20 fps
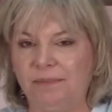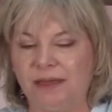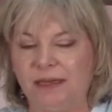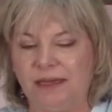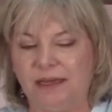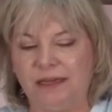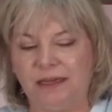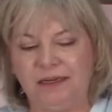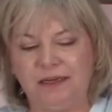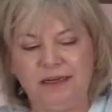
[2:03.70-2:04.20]

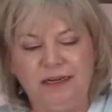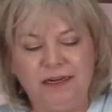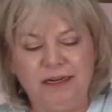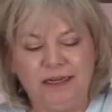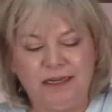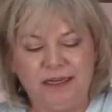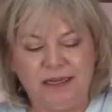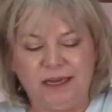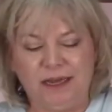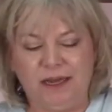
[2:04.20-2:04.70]
again.
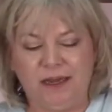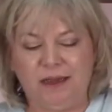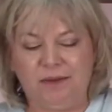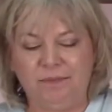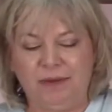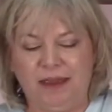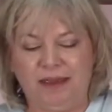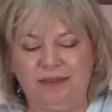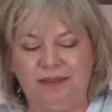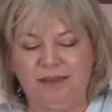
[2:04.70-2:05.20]

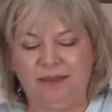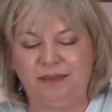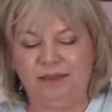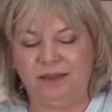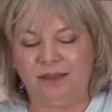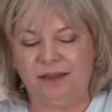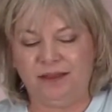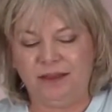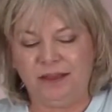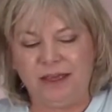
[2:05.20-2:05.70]
And
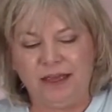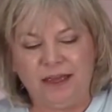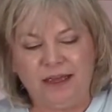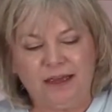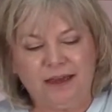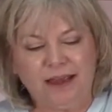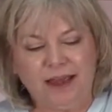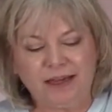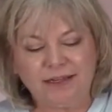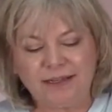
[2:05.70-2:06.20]

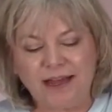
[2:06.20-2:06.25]
guys,